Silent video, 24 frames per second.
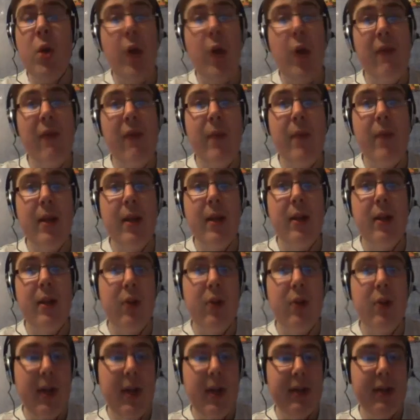you would have it
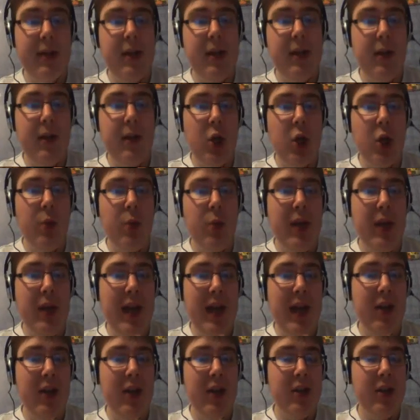basically. So like I said, that could
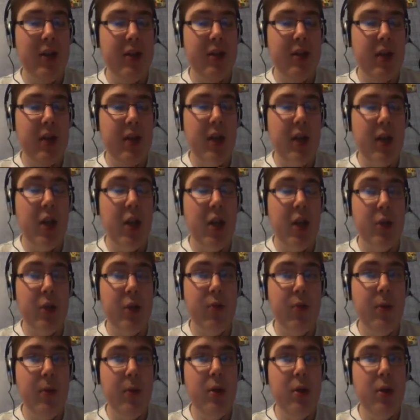be a
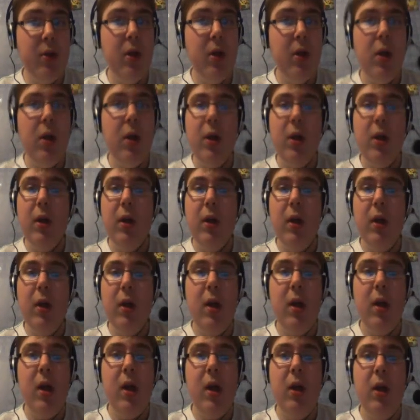subscription,
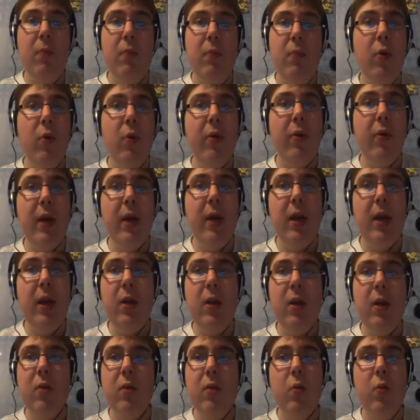a
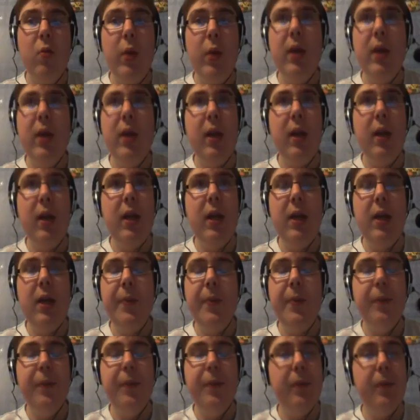monthly,
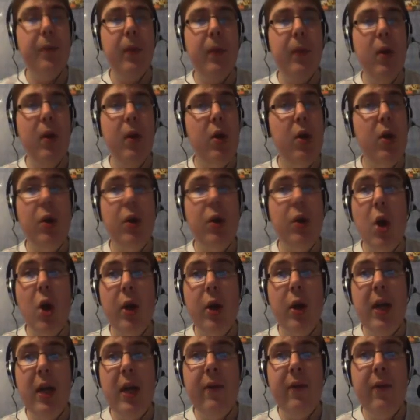weekly,
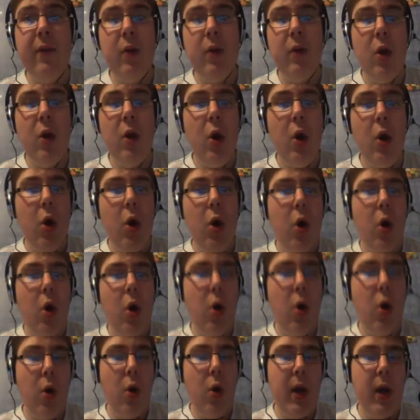yearly even,
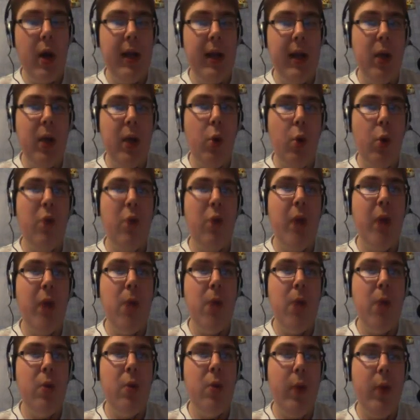or like a
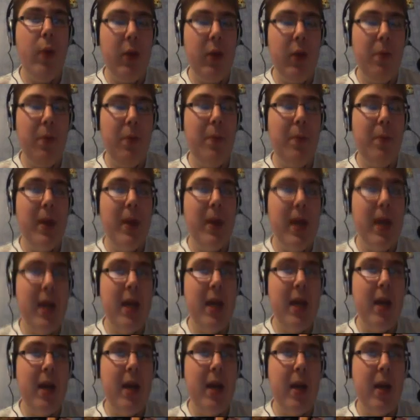one-off payment where you
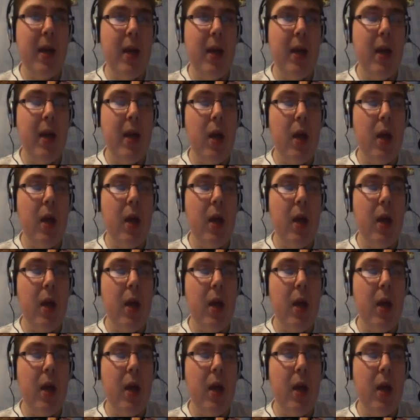pay